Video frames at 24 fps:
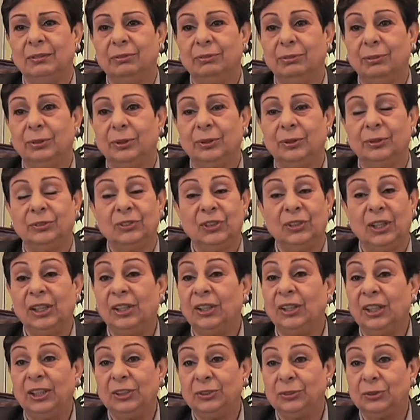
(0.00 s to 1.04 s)
for
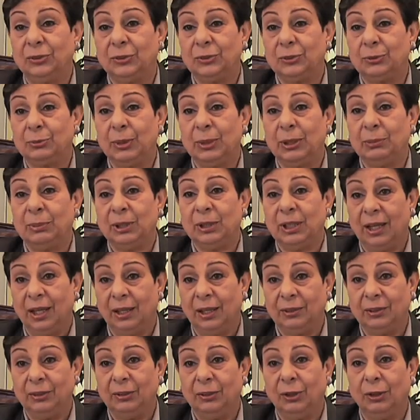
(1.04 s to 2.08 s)
generations, maybe,
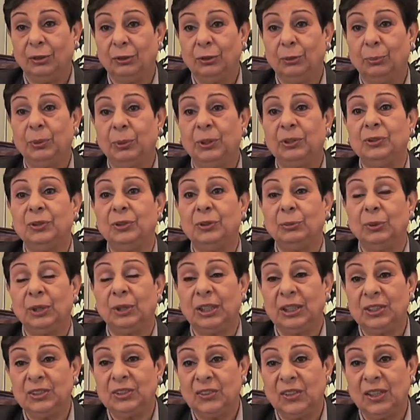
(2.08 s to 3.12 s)
under occupation,
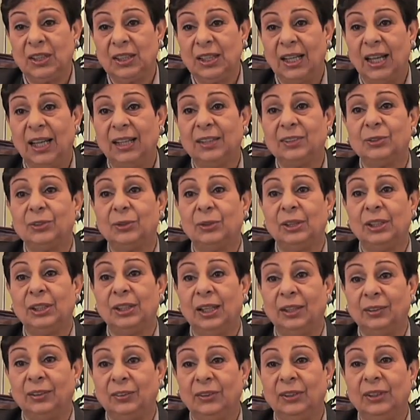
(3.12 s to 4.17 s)
where Israel acts
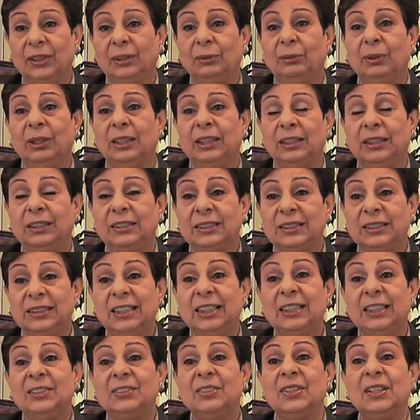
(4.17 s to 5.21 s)
unilaterally, where it
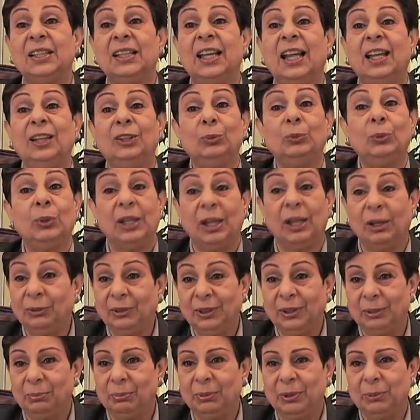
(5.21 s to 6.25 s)
steals the land
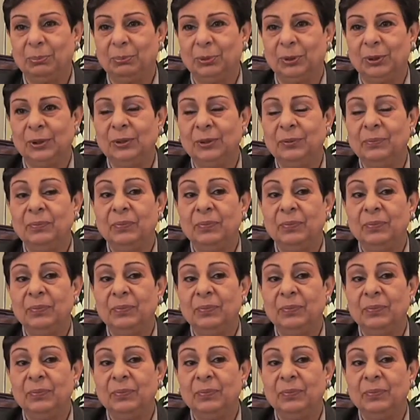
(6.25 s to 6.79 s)
without the people.